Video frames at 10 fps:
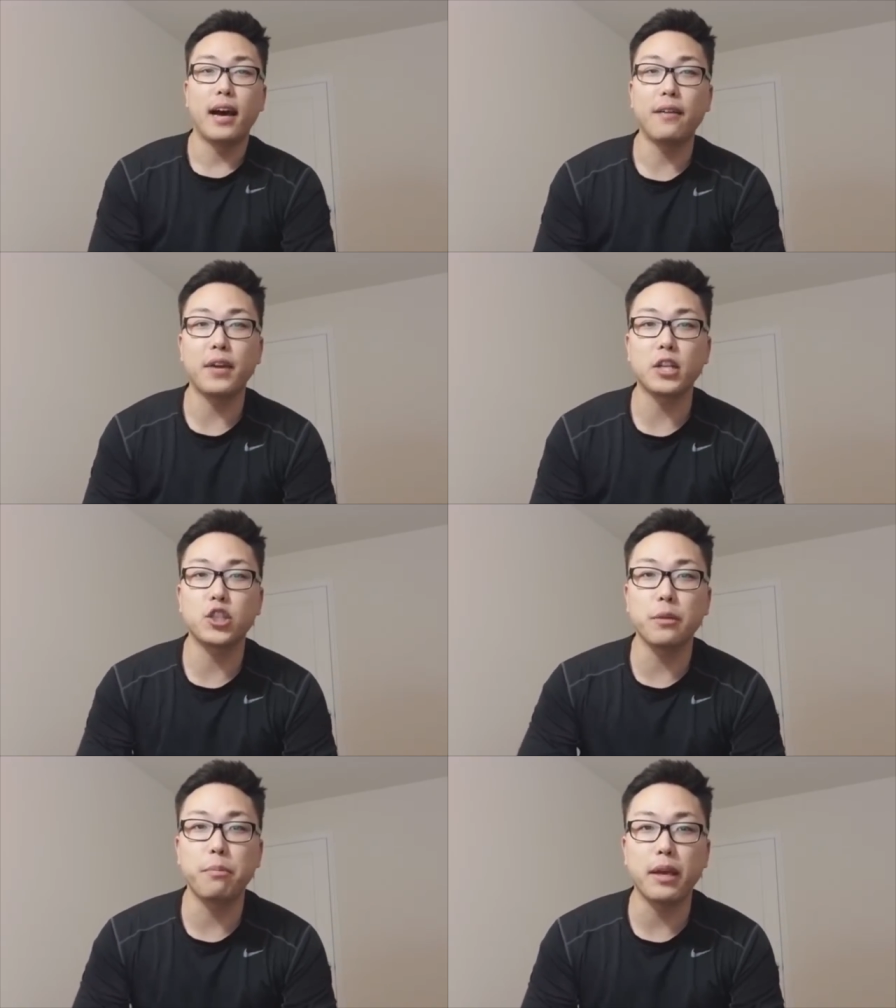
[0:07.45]
I've
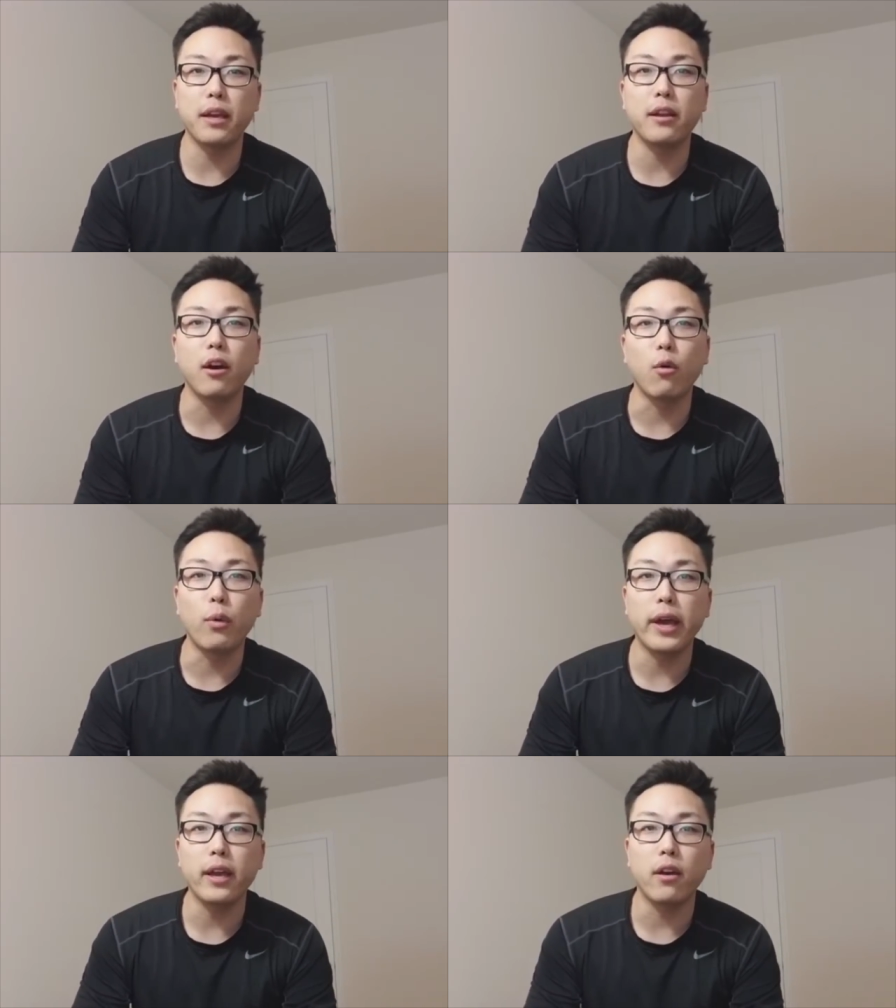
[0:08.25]
actually been
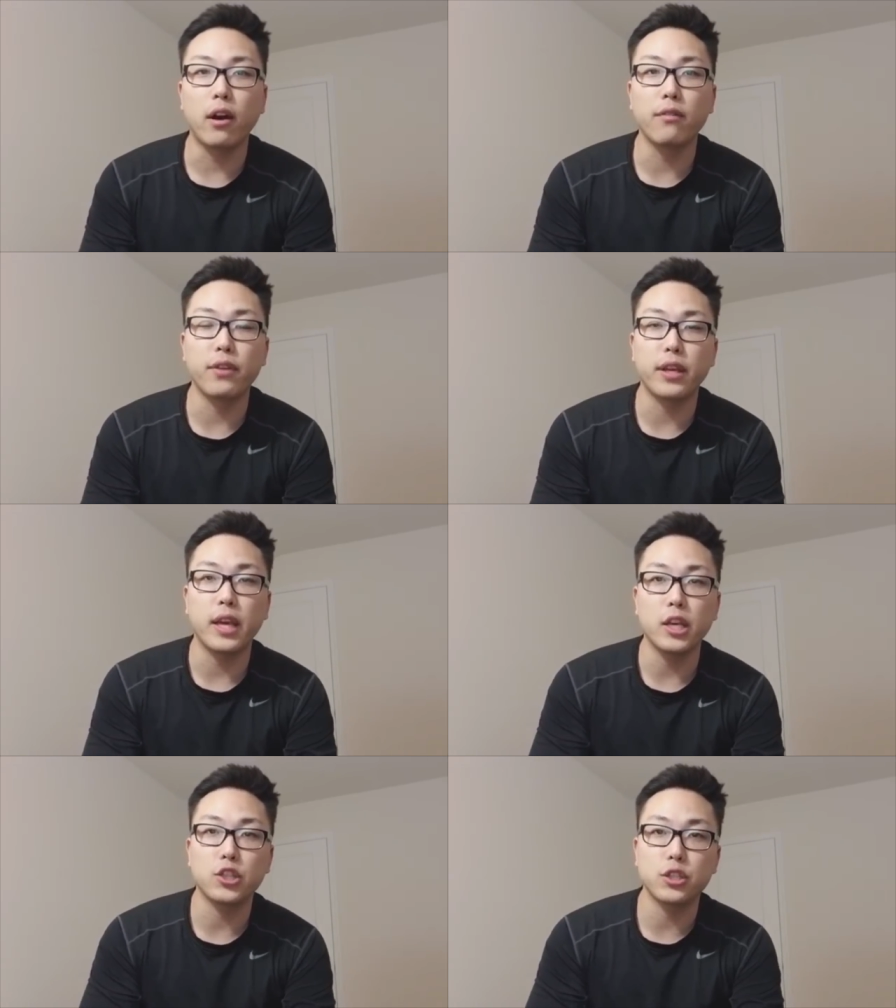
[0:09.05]
away on
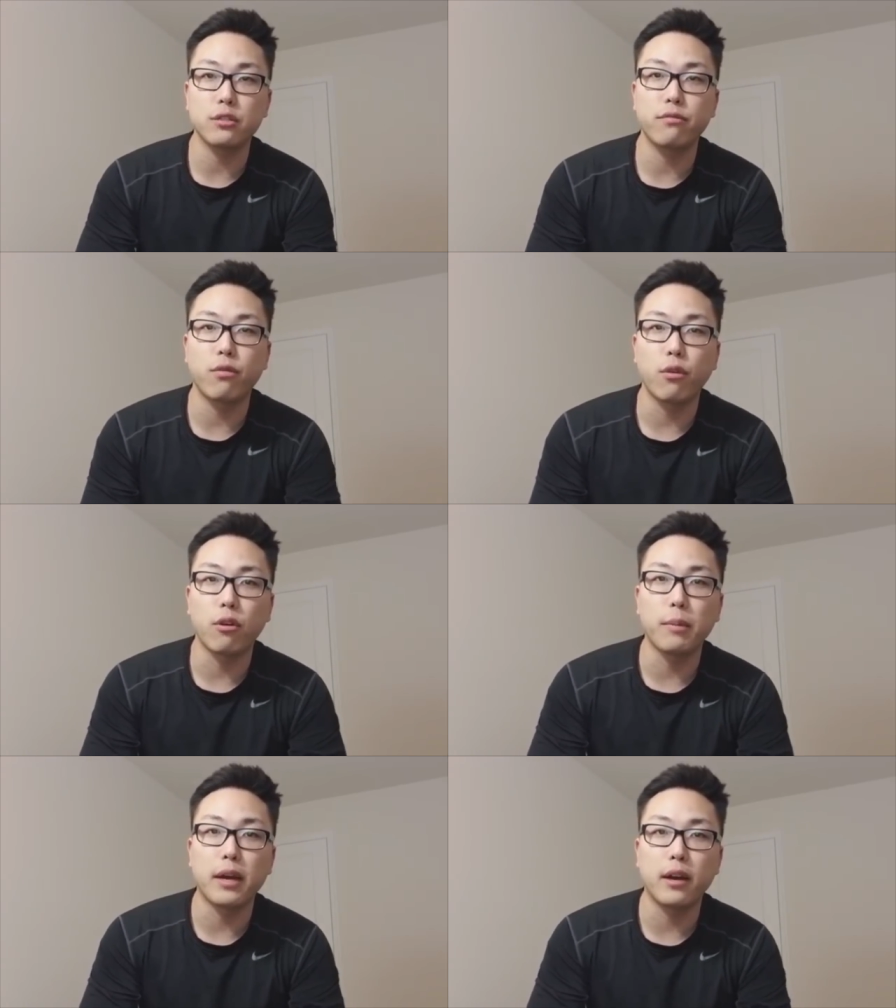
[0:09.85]
vacation
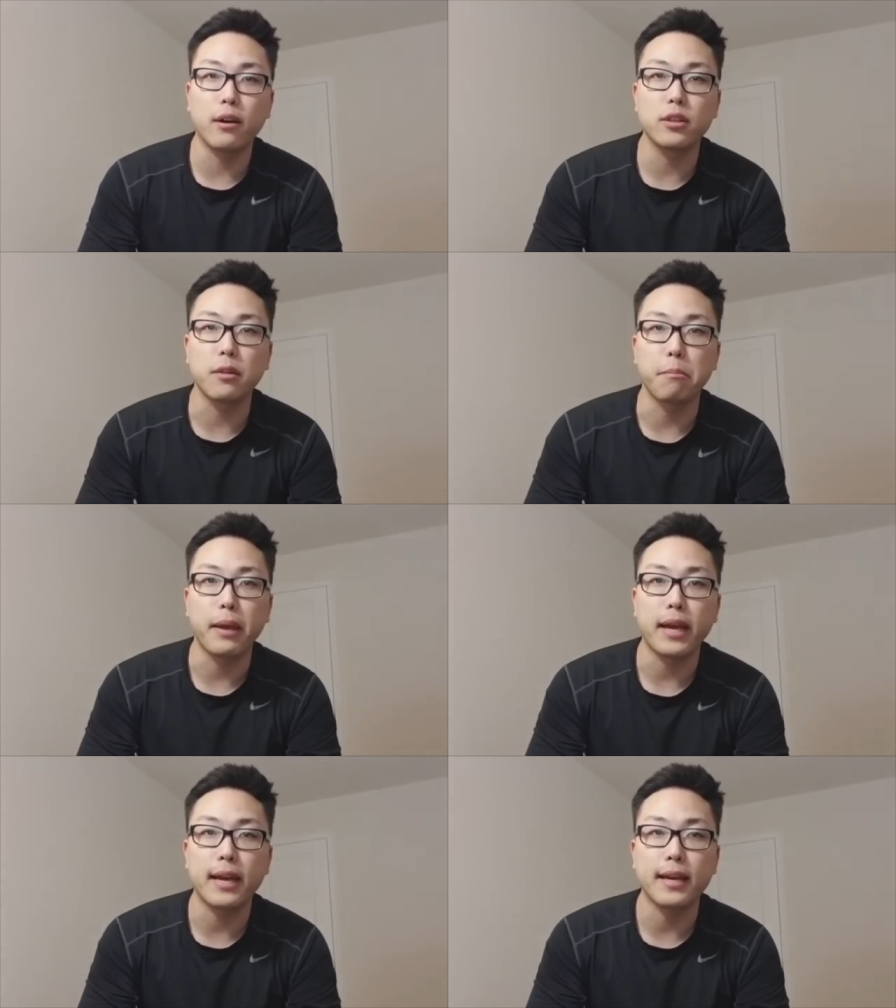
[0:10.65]
for about the
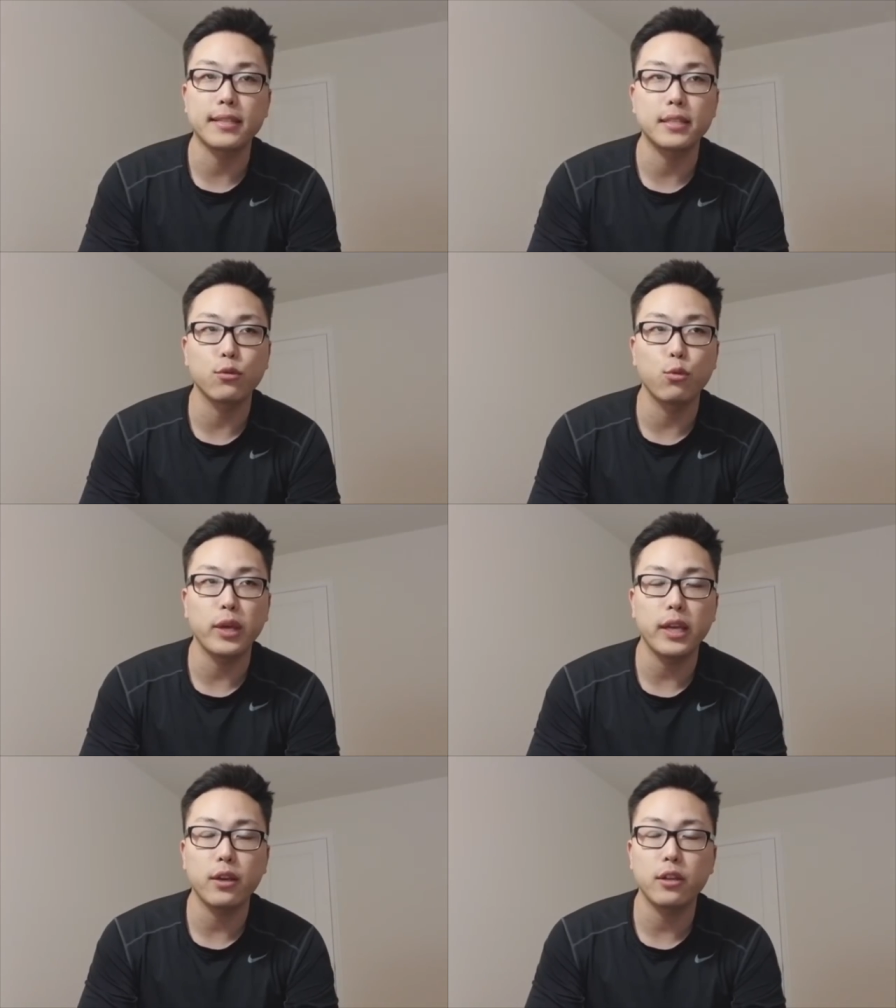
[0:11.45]
past
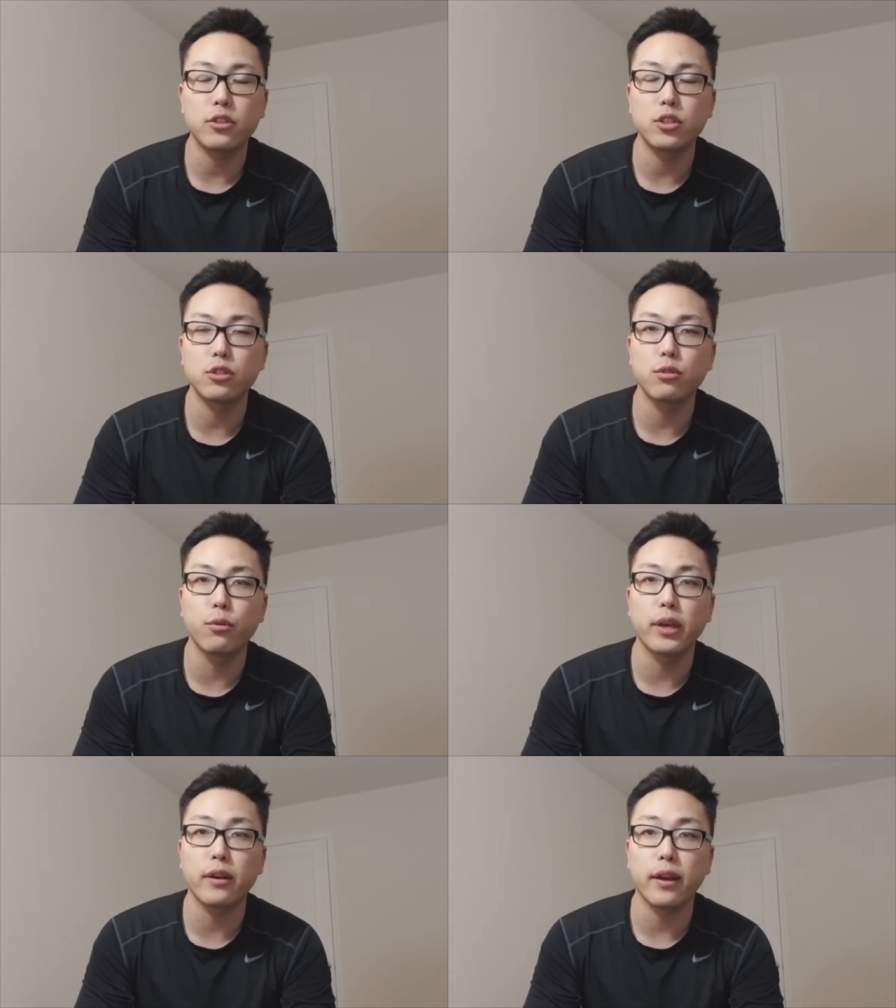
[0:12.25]
week to a
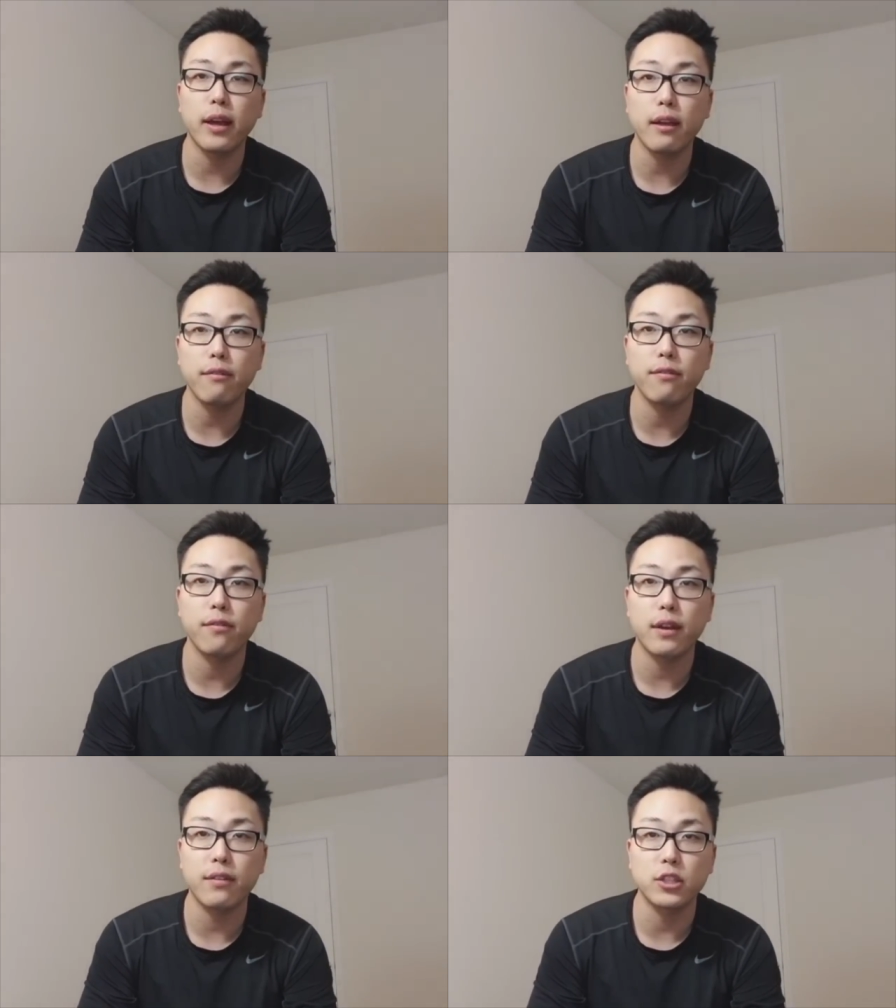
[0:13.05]
week and a half.
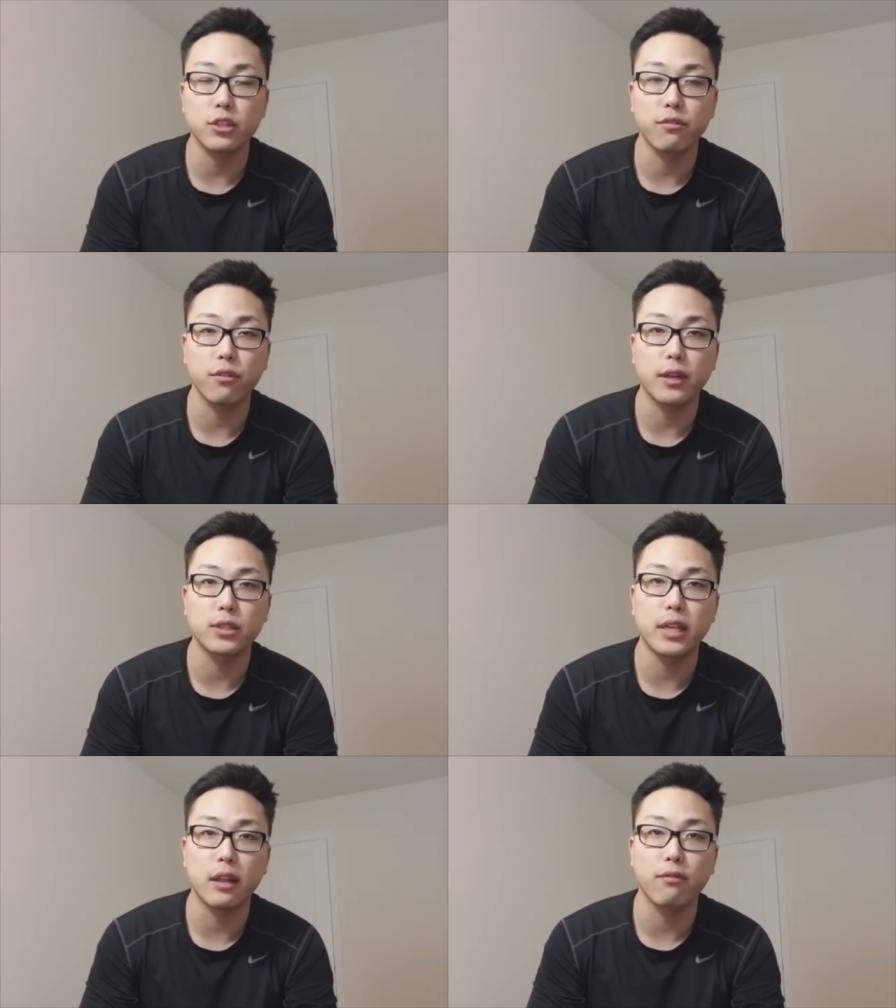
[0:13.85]
I've actually flew out
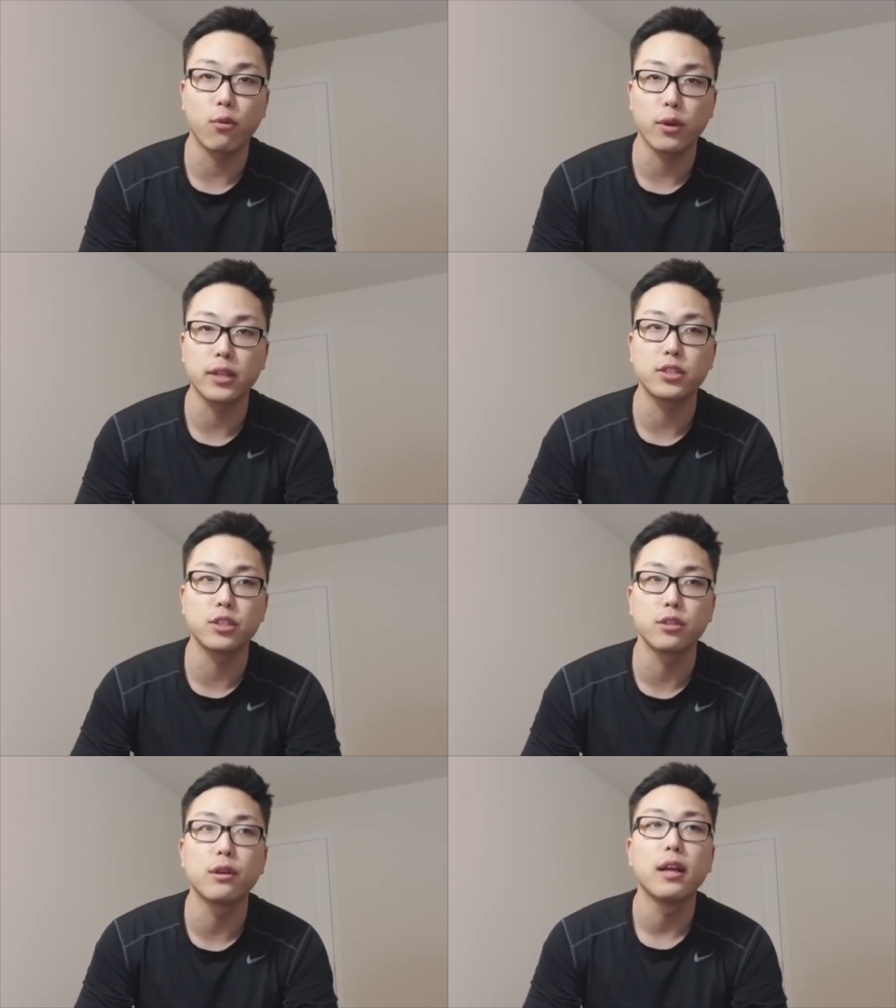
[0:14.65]
to California
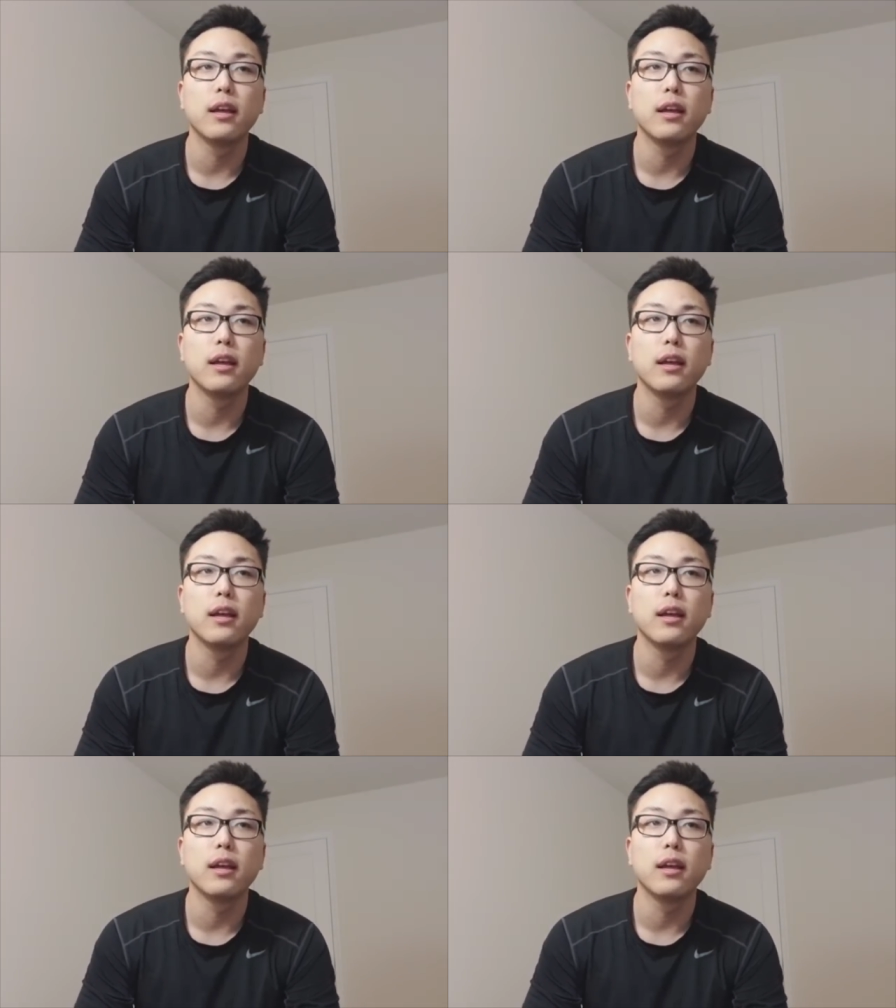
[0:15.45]
to